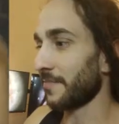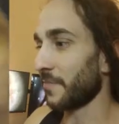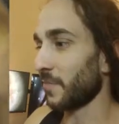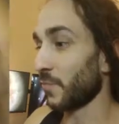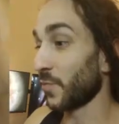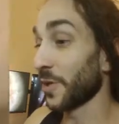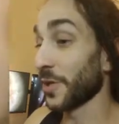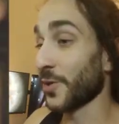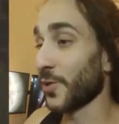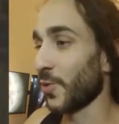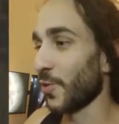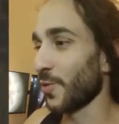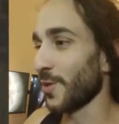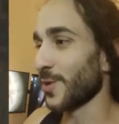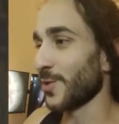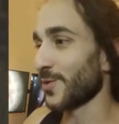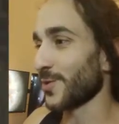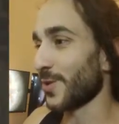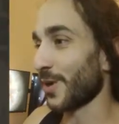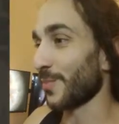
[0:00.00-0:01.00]
Really cool when
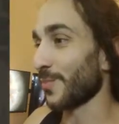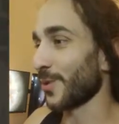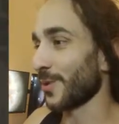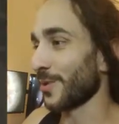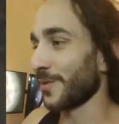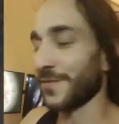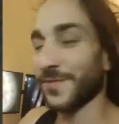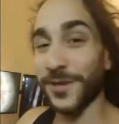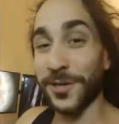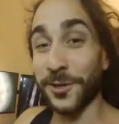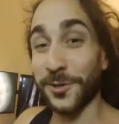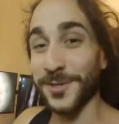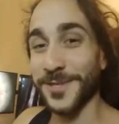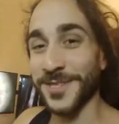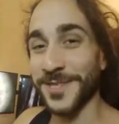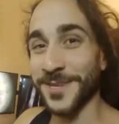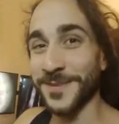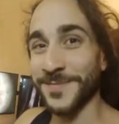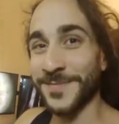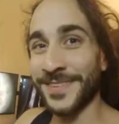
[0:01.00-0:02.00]
you start putting the figures
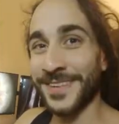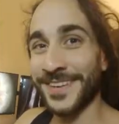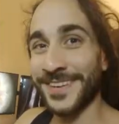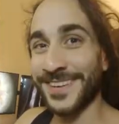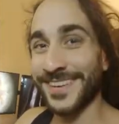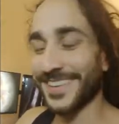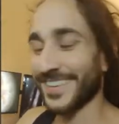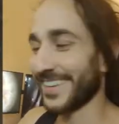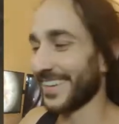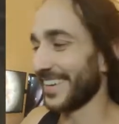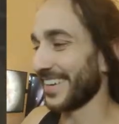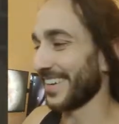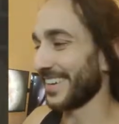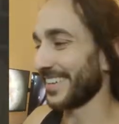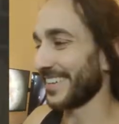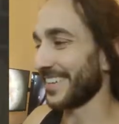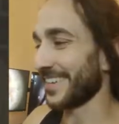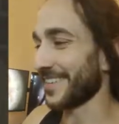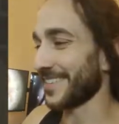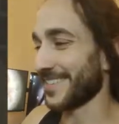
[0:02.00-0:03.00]
in them
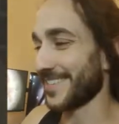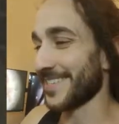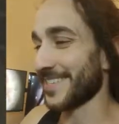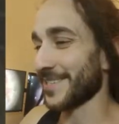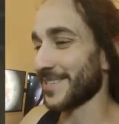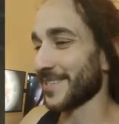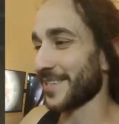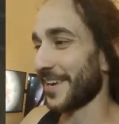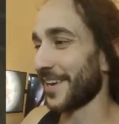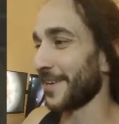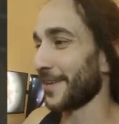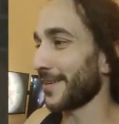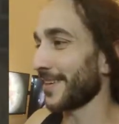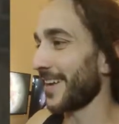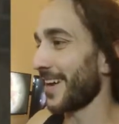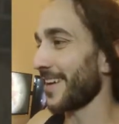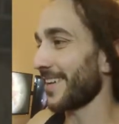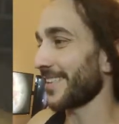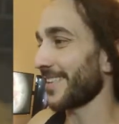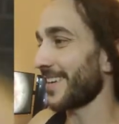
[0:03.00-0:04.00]
and see the scale and
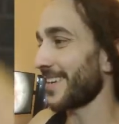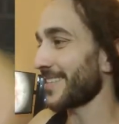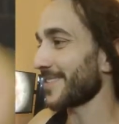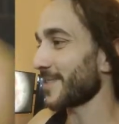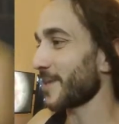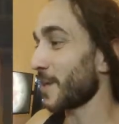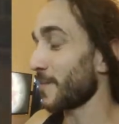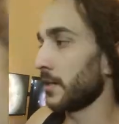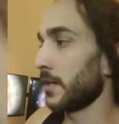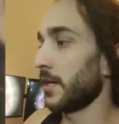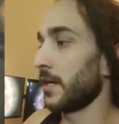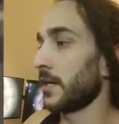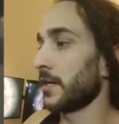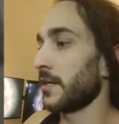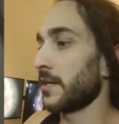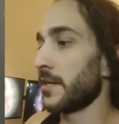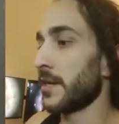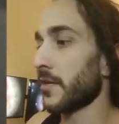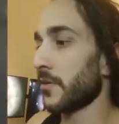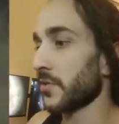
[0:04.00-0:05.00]
how it lines up.
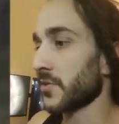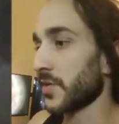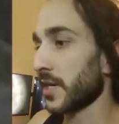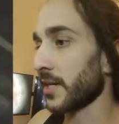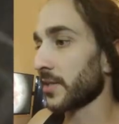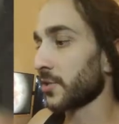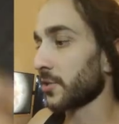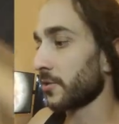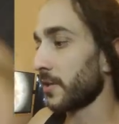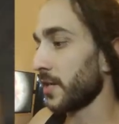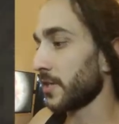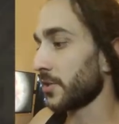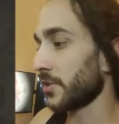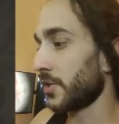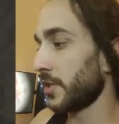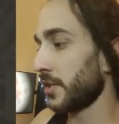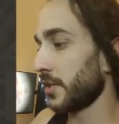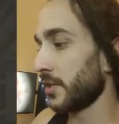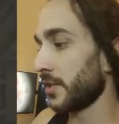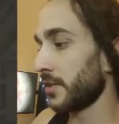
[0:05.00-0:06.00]
Another set of trench
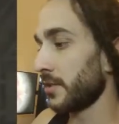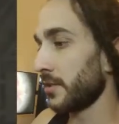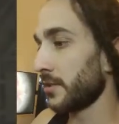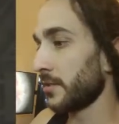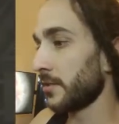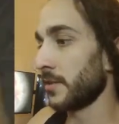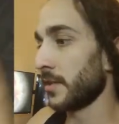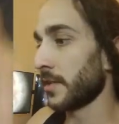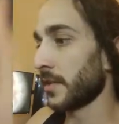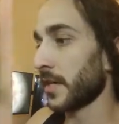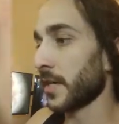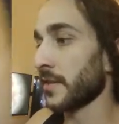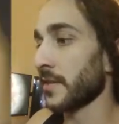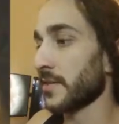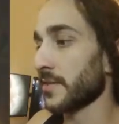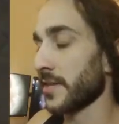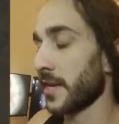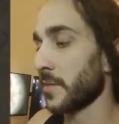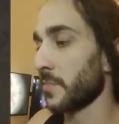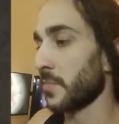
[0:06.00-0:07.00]
here. Again, the
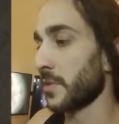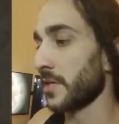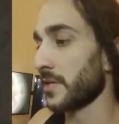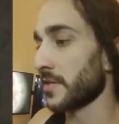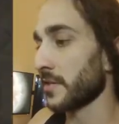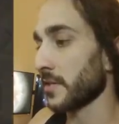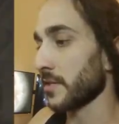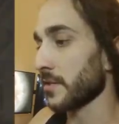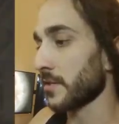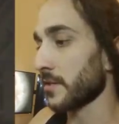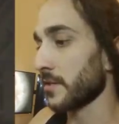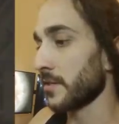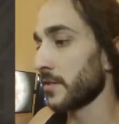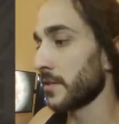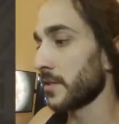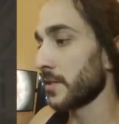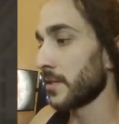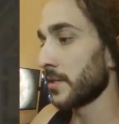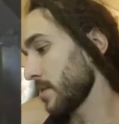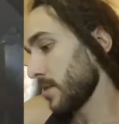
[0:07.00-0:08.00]
same pieces.
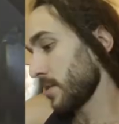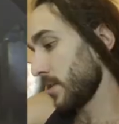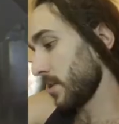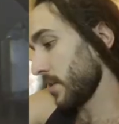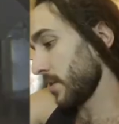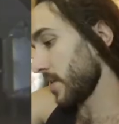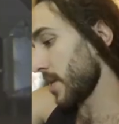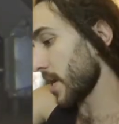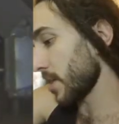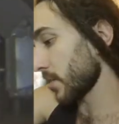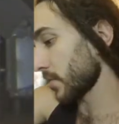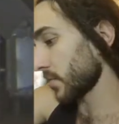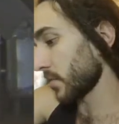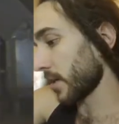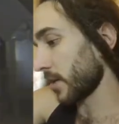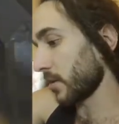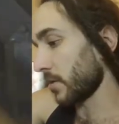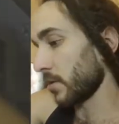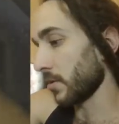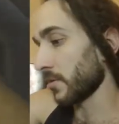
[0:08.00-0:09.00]
And that looks
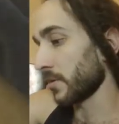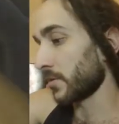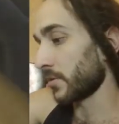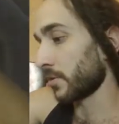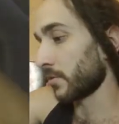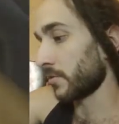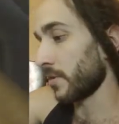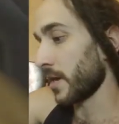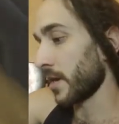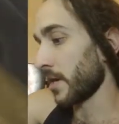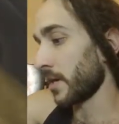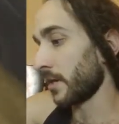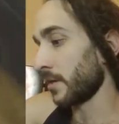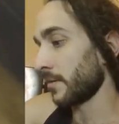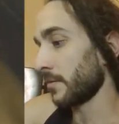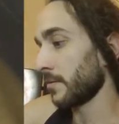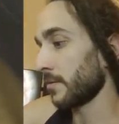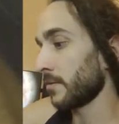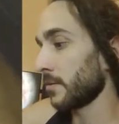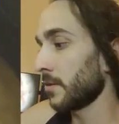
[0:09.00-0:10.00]
like all the terrain.